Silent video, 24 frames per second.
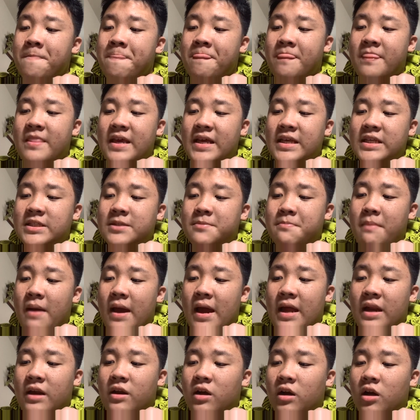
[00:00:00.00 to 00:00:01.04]
These
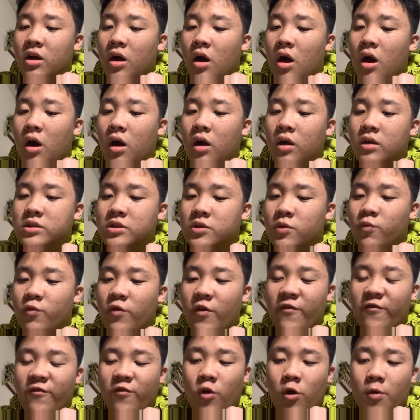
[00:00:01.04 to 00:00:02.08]
men, called
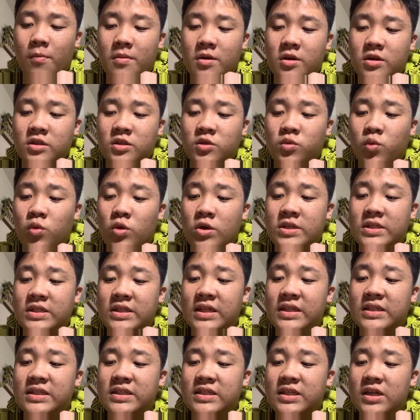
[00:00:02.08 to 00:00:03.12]
reformers, were
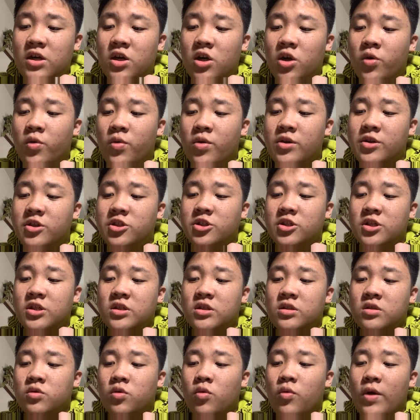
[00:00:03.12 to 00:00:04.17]
sincere
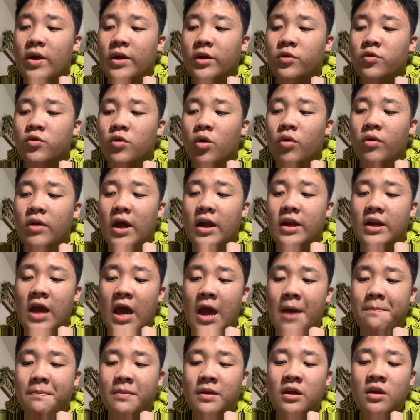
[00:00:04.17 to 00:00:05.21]
Christians who had grown
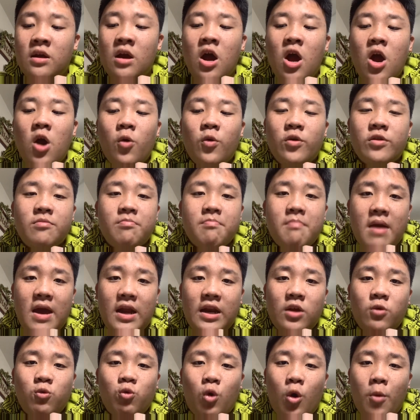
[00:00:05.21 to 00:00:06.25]
unhappy with
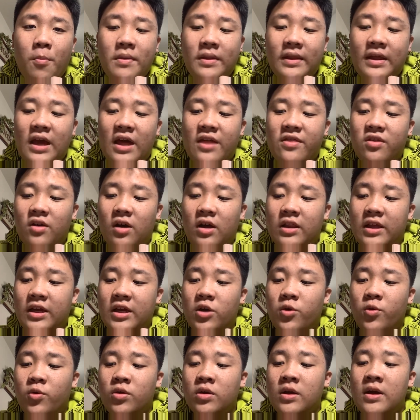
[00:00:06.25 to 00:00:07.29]
many Roman Catholic
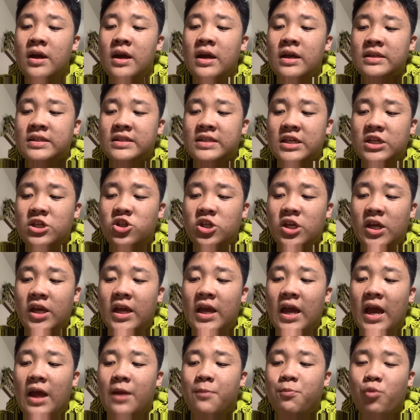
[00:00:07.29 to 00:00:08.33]

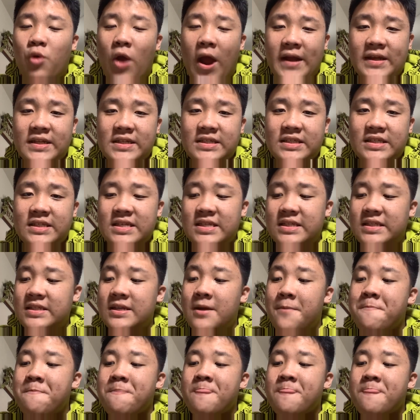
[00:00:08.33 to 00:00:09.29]
teaching and practices.